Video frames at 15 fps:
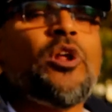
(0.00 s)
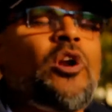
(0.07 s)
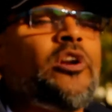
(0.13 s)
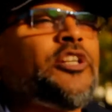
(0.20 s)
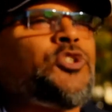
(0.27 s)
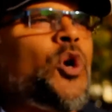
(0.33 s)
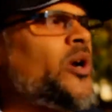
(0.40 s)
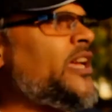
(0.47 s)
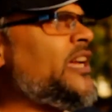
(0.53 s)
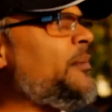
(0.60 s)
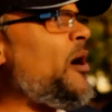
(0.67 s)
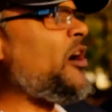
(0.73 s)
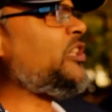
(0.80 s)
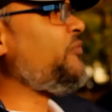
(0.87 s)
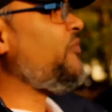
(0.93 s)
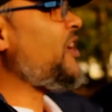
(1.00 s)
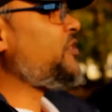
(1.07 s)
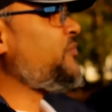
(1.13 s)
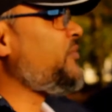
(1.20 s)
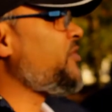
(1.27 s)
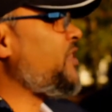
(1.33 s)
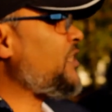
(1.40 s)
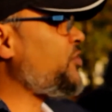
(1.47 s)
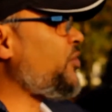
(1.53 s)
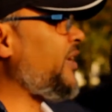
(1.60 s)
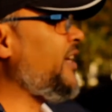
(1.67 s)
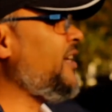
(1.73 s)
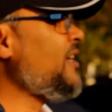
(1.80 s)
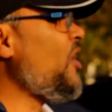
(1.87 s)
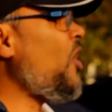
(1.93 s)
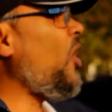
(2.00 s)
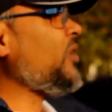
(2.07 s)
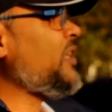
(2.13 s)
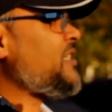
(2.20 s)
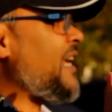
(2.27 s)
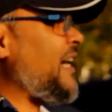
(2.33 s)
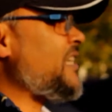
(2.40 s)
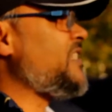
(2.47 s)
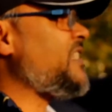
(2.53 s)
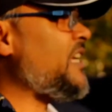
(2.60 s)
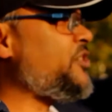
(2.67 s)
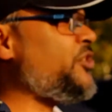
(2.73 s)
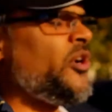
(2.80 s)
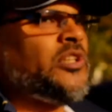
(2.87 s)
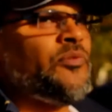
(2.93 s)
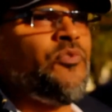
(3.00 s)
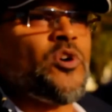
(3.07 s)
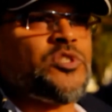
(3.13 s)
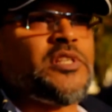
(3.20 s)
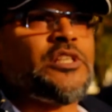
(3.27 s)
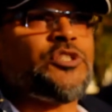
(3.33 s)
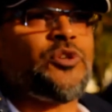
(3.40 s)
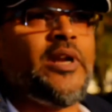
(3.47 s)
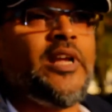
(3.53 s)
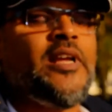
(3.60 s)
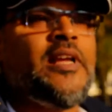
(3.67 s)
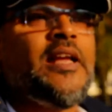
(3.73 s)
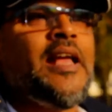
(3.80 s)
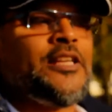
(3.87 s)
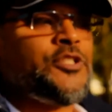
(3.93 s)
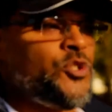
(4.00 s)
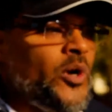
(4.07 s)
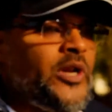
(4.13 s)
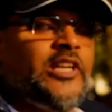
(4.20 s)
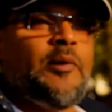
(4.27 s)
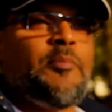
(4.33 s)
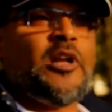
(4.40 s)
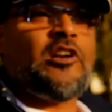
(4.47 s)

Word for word: it's not only talking about the first century or the second century or the fourth century, it's talking